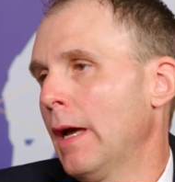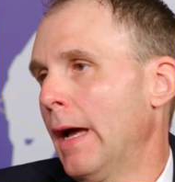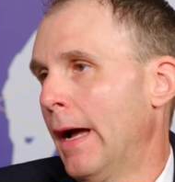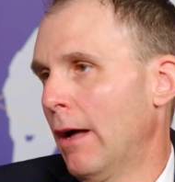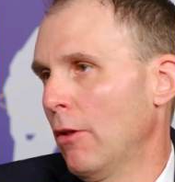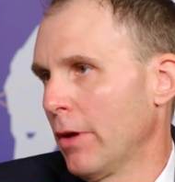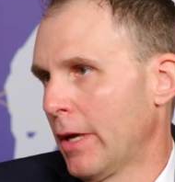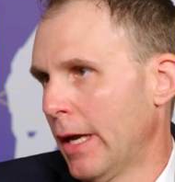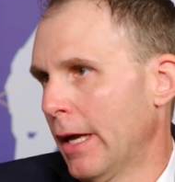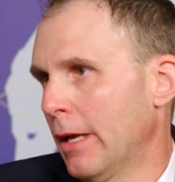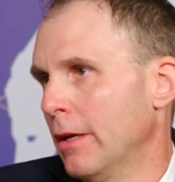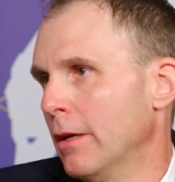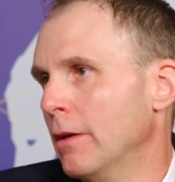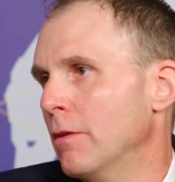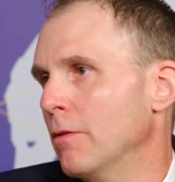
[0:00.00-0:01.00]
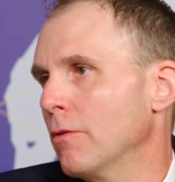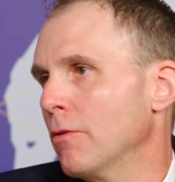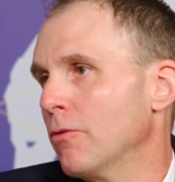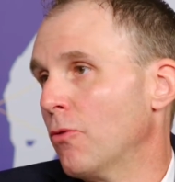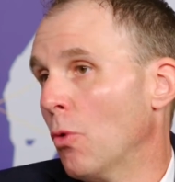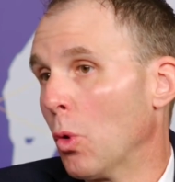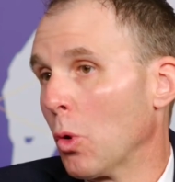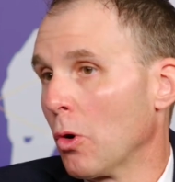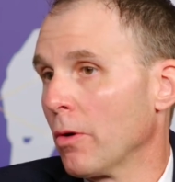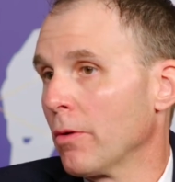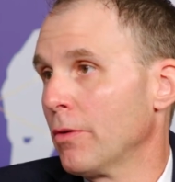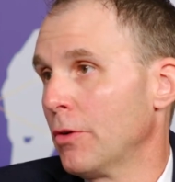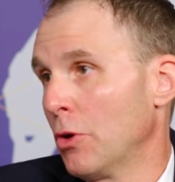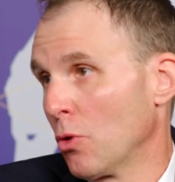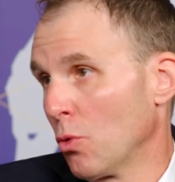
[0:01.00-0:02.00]
allocated
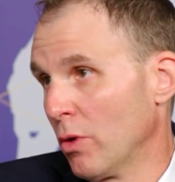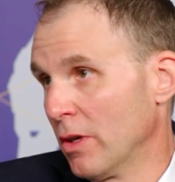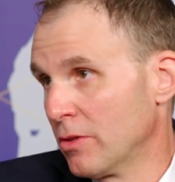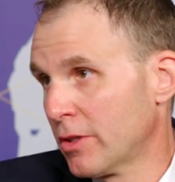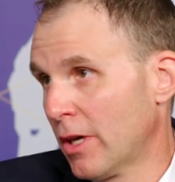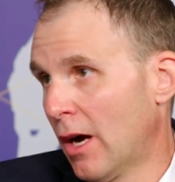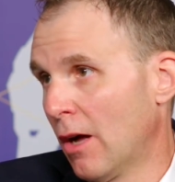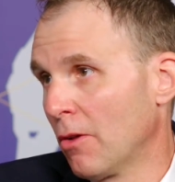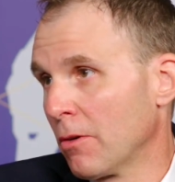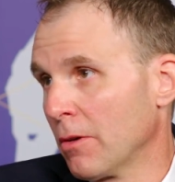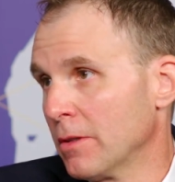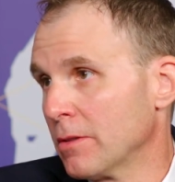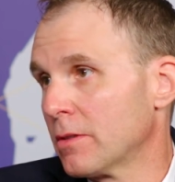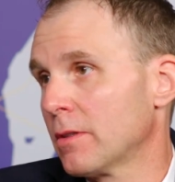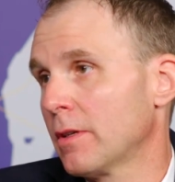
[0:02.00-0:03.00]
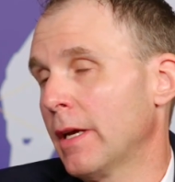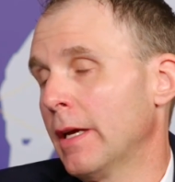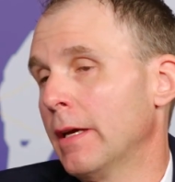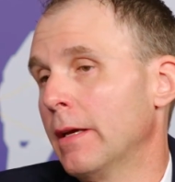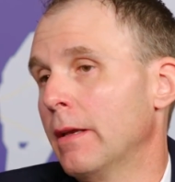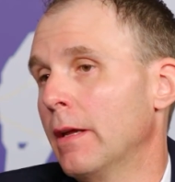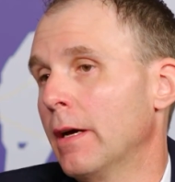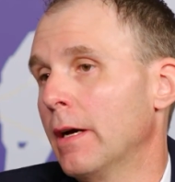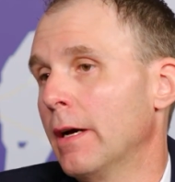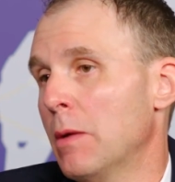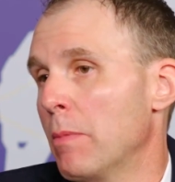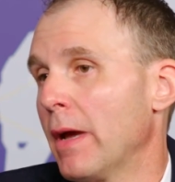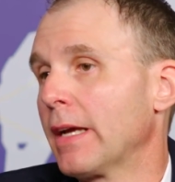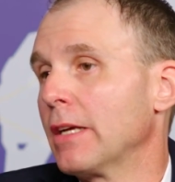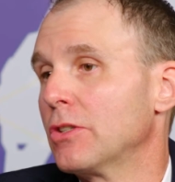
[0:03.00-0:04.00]
for your risk tolerance, and
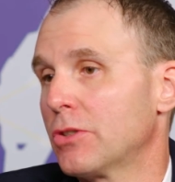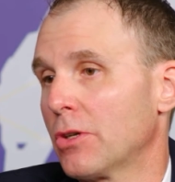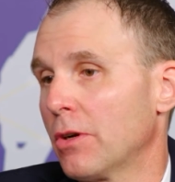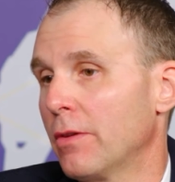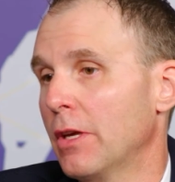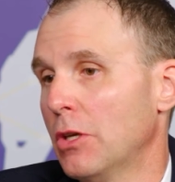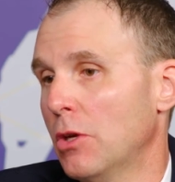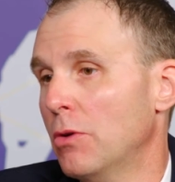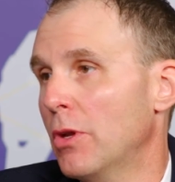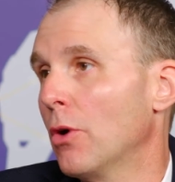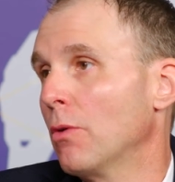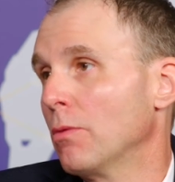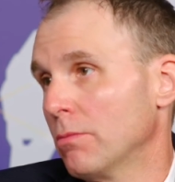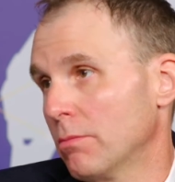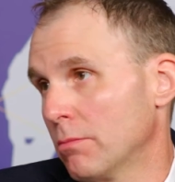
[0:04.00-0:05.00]
making sure that you don't